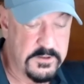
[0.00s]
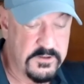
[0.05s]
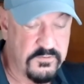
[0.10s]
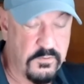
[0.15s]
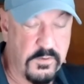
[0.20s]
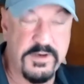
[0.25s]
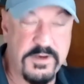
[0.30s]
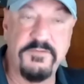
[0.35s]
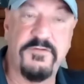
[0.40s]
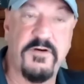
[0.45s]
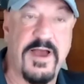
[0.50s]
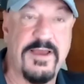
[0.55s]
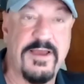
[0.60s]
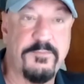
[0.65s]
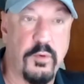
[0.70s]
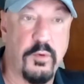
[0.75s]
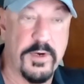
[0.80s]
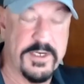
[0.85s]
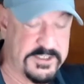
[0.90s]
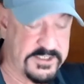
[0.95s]
twenty-five
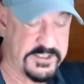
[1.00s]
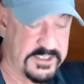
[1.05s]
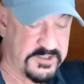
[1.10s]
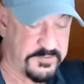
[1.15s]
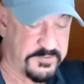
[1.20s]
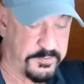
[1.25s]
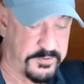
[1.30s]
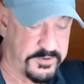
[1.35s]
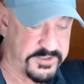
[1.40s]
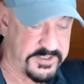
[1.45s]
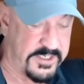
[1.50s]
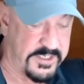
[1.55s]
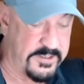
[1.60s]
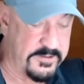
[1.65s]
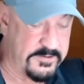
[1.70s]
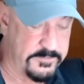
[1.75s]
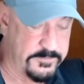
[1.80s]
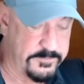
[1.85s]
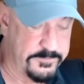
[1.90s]
point six percent.